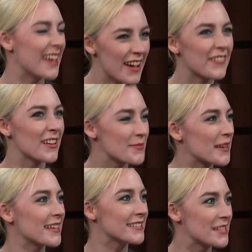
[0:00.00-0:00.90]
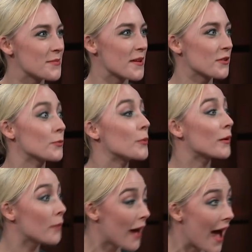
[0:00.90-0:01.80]
Yeah, I feel a bit guilty about it. We
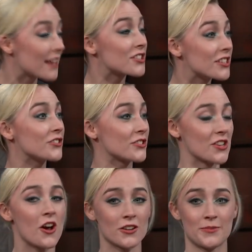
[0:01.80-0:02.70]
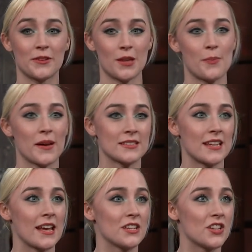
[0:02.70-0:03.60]
were actually just talking about that
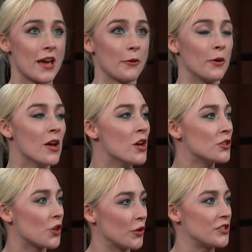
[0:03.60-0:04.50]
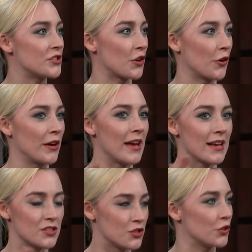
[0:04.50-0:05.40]
backstage, how Toy Story
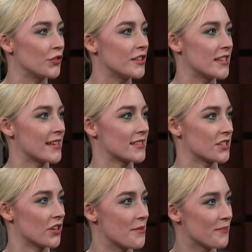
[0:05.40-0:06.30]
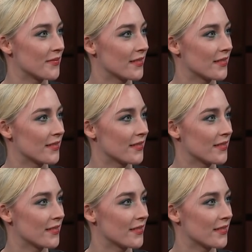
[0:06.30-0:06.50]
has stood the test of time.